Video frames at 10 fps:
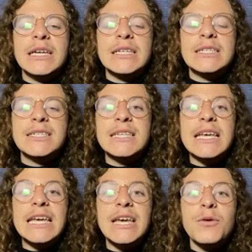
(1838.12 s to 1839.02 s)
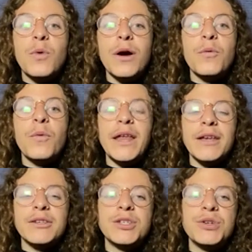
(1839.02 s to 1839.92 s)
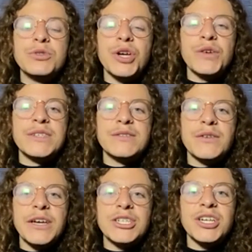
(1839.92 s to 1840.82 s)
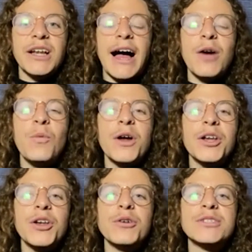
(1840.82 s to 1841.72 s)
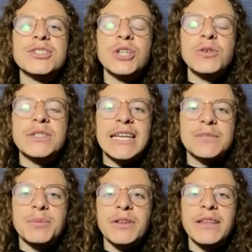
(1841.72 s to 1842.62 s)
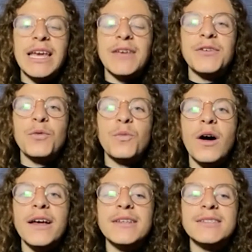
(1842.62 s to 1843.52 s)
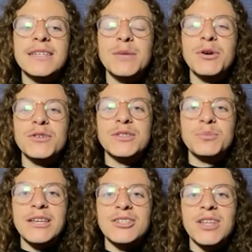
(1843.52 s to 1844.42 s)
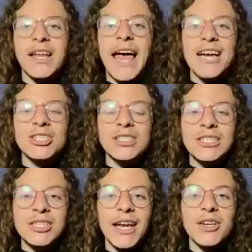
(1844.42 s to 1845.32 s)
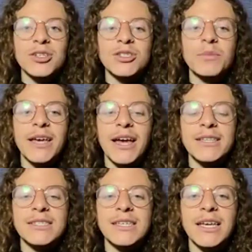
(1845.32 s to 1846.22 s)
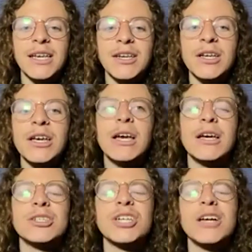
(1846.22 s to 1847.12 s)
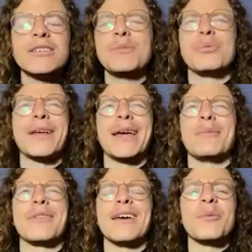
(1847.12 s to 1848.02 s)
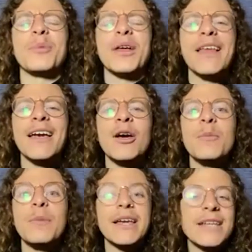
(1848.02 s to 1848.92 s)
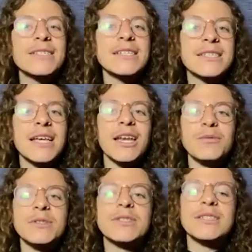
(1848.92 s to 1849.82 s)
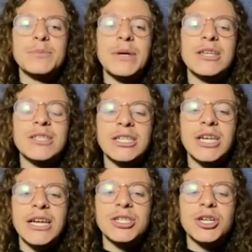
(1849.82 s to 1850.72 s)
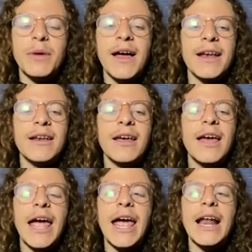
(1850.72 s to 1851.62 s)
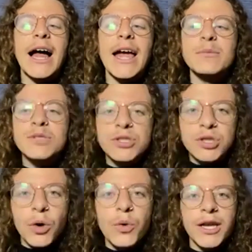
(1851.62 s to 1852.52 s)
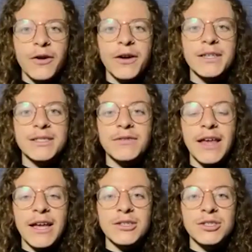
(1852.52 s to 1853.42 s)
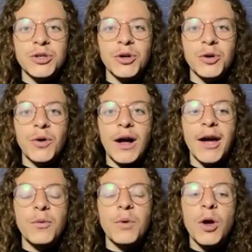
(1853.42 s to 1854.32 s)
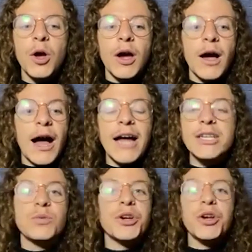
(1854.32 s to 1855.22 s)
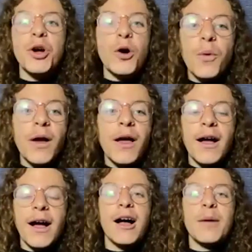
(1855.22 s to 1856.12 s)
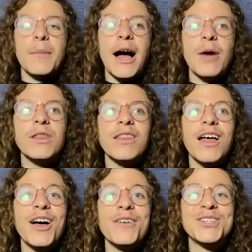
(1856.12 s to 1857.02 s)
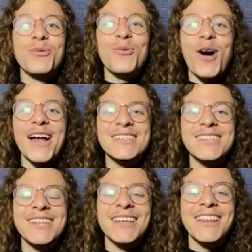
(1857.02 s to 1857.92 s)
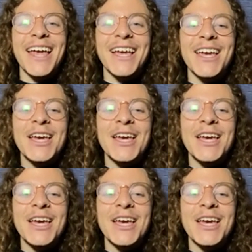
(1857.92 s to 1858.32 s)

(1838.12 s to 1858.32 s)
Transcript: see what went into Joseph's eviction. I want to know so desperately if it was Chemo's speech that actually changed Mackenzie, and Chelsea blamed Leah, but Mackenzie said that it was the speech that changed her mind. And I am so curious if that is true. I just want to know. I would love to watch the